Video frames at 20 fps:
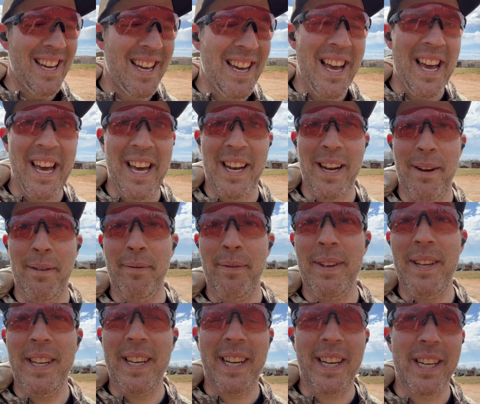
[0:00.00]
Had a
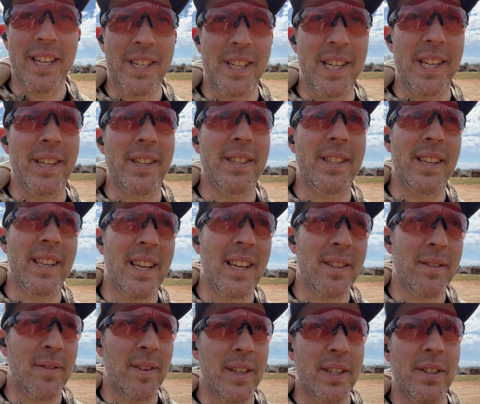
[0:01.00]
feeding issue, so that
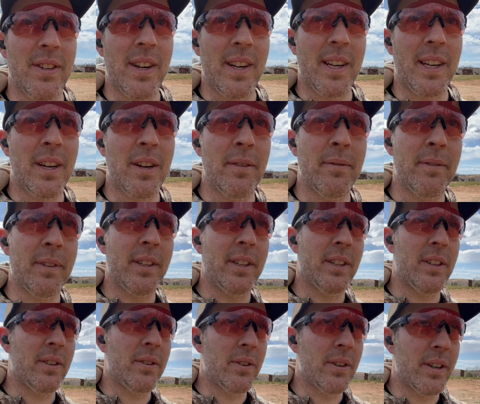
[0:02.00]
was frustrating. Hopefully a
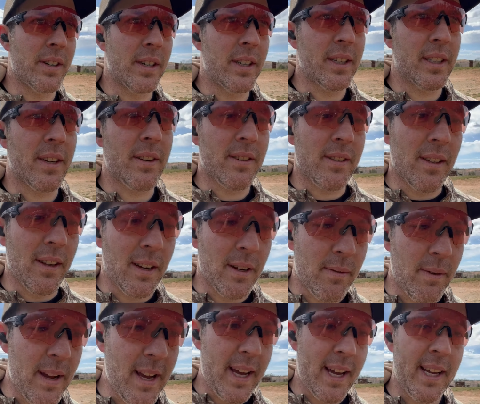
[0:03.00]
little oil goes a long
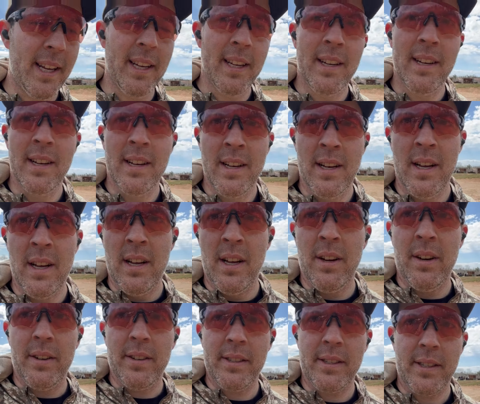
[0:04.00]
way.
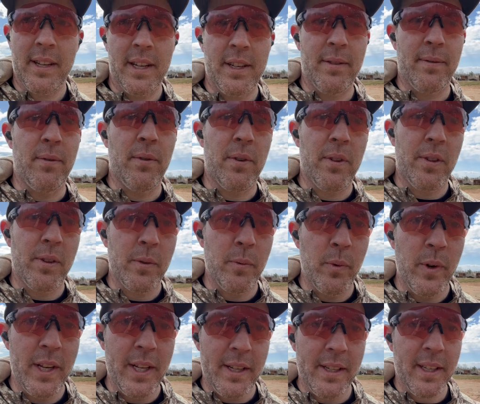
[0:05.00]
On stage 4, this
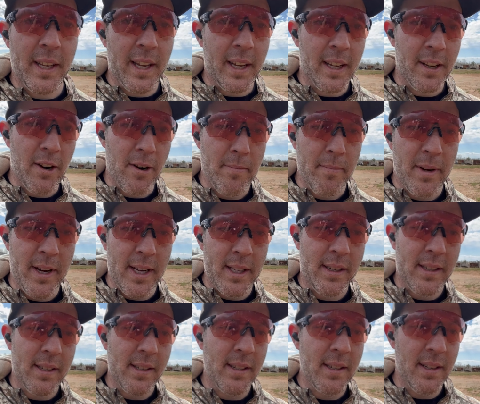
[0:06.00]
wind is kicking our
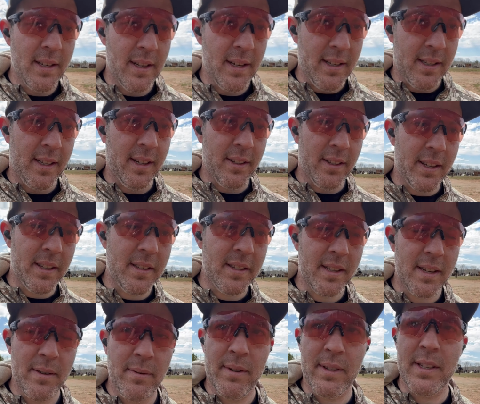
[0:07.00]
butts, so let's
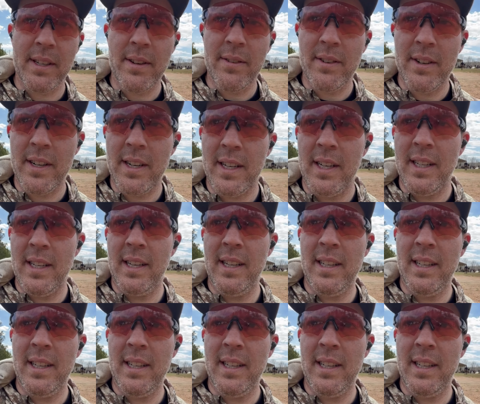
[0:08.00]
see what's going on.